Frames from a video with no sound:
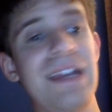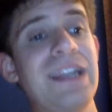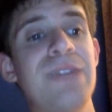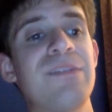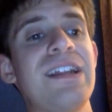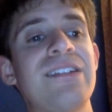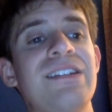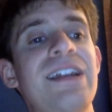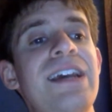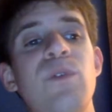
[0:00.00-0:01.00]
And he ended up saying that
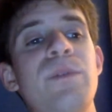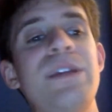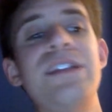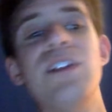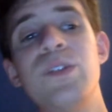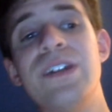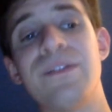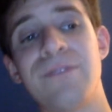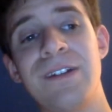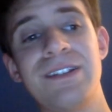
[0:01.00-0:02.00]
tonight will be no
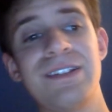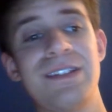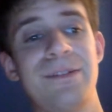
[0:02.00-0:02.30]
different.